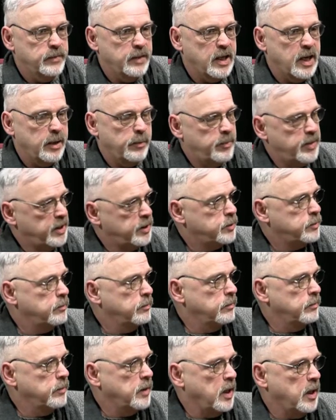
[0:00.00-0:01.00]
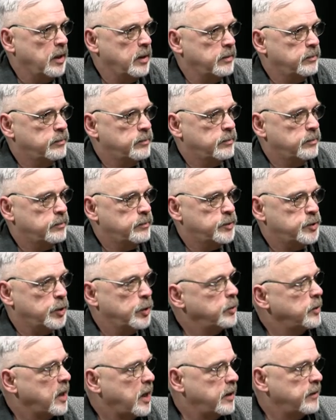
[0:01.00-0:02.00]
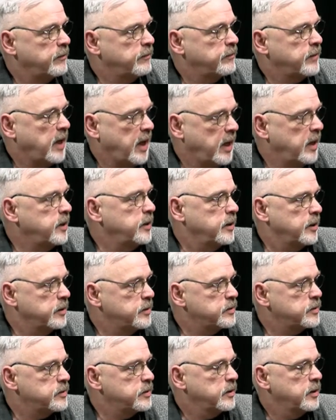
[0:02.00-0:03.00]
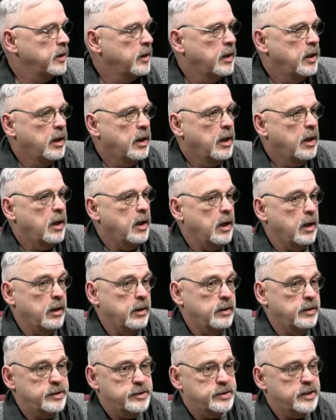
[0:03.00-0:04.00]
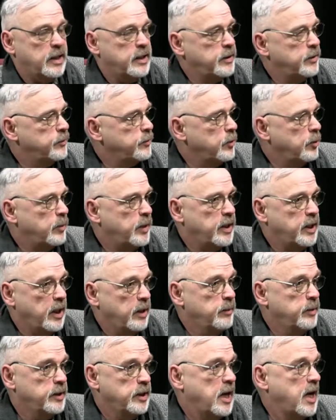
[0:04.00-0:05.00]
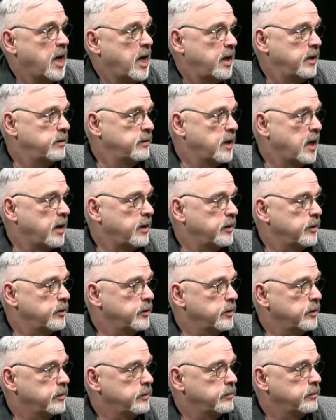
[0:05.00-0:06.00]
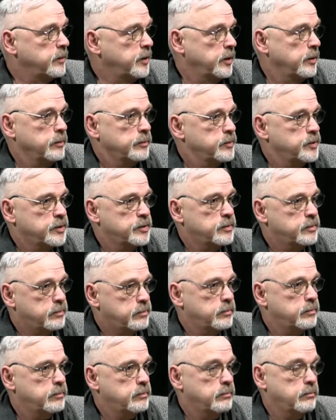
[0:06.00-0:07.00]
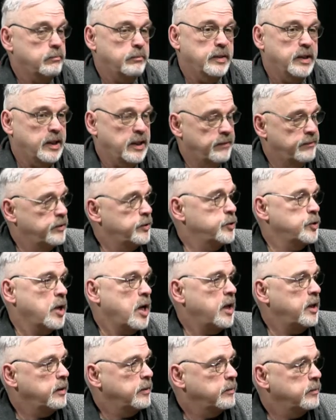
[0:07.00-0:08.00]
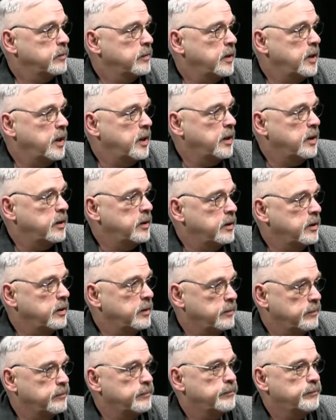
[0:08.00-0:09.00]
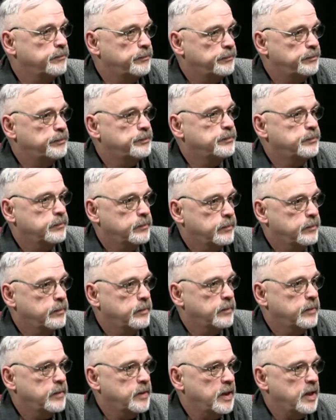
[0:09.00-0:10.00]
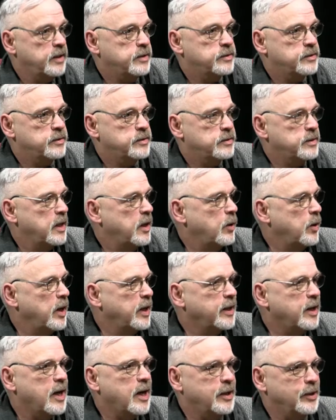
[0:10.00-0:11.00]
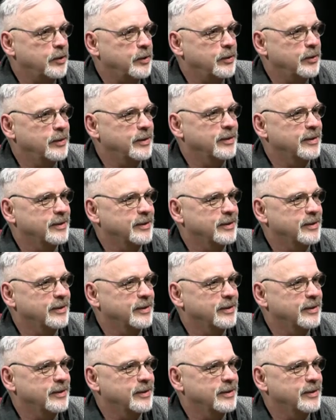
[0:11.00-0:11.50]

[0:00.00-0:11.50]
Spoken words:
not a big turnout of candidates, I decided to throw my name in the hat out of the, just give it a try. And that's how I got here.